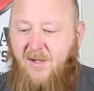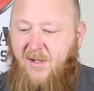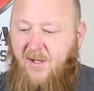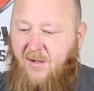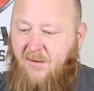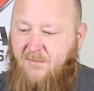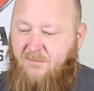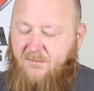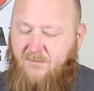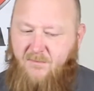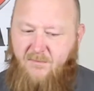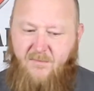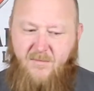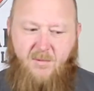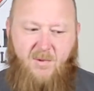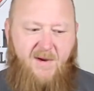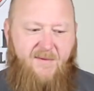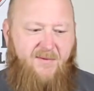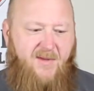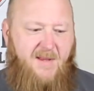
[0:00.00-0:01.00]
Now,
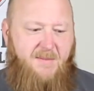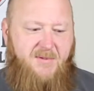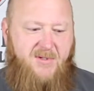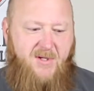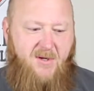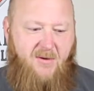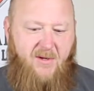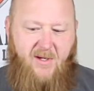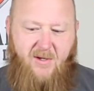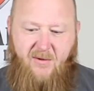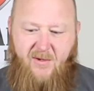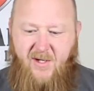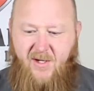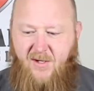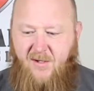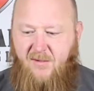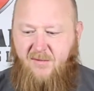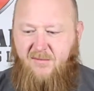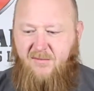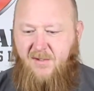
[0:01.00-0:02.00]
the rifle I'm showing you
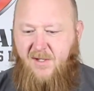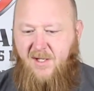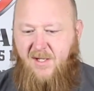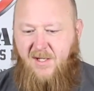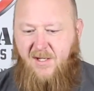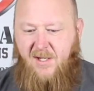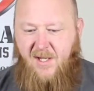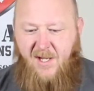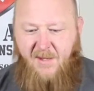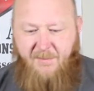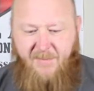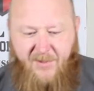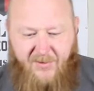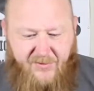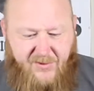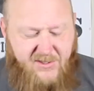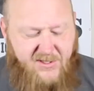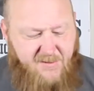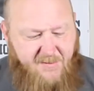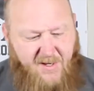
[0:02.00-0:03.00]
here, I
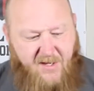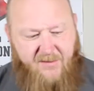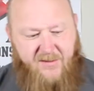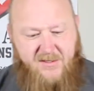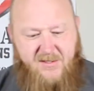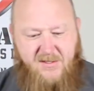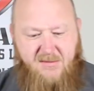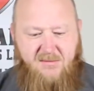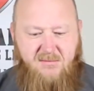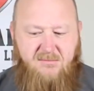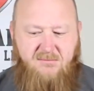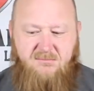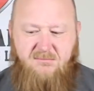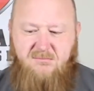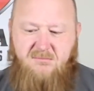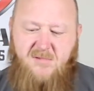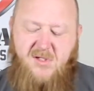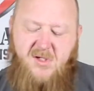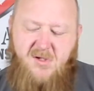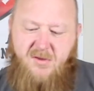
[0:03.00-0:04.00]
built this about,
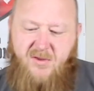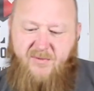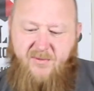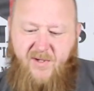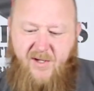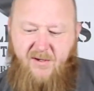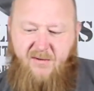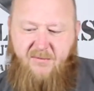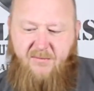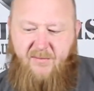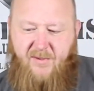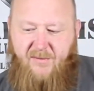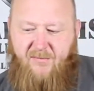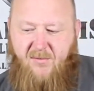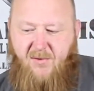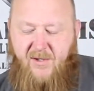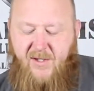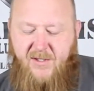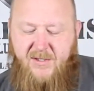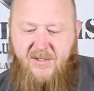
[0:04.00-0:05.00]
I don't know, three,
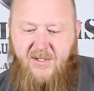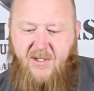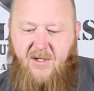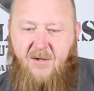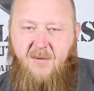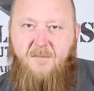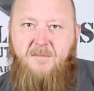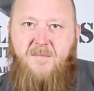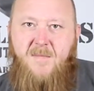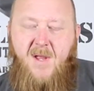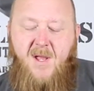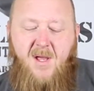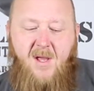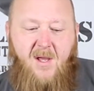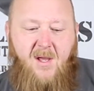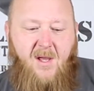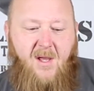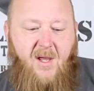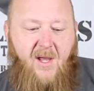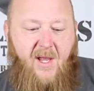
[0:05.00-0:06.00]
four years ago.
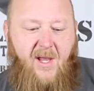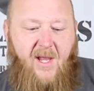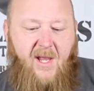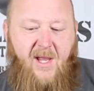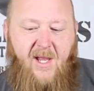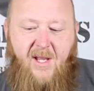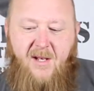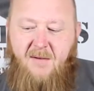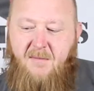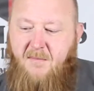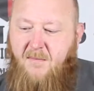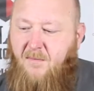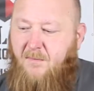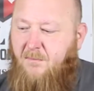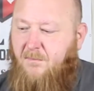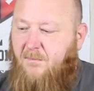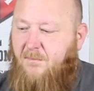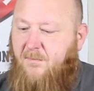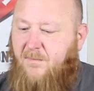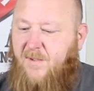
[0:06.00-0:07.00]
And
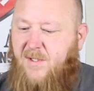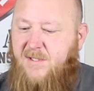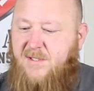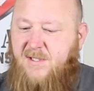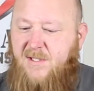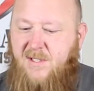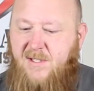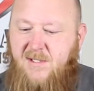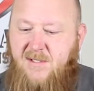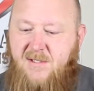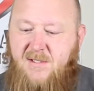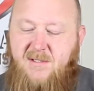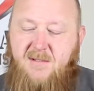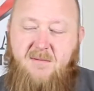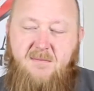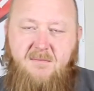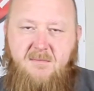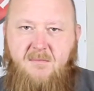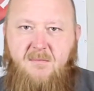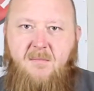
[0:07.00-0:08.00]
this
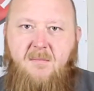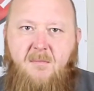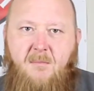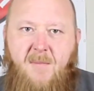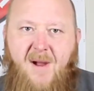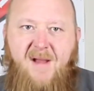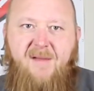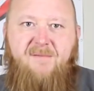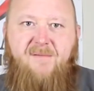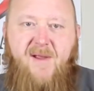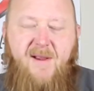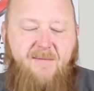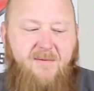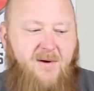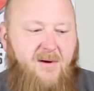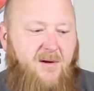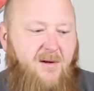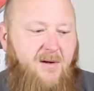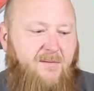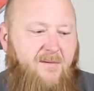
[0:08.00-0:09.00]
is my
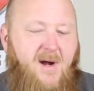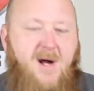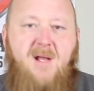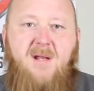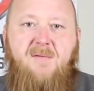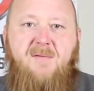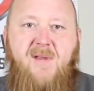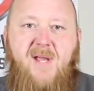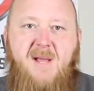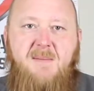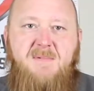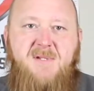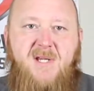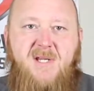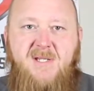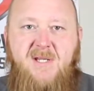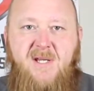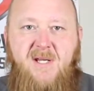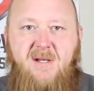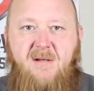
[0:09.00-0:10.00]
favorite of all of the
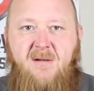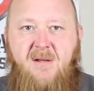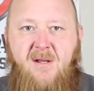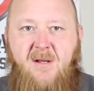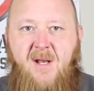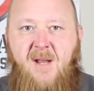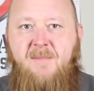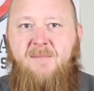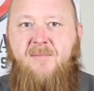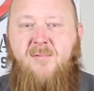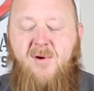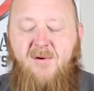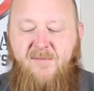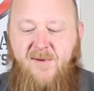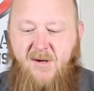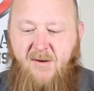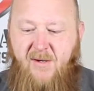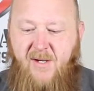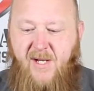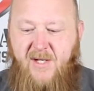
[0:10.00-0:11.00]
M16 and M4
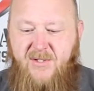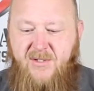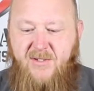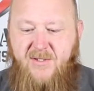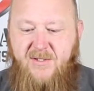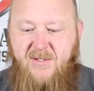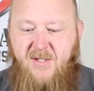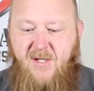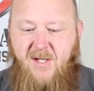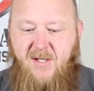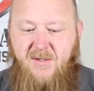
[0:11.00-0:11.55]
variations.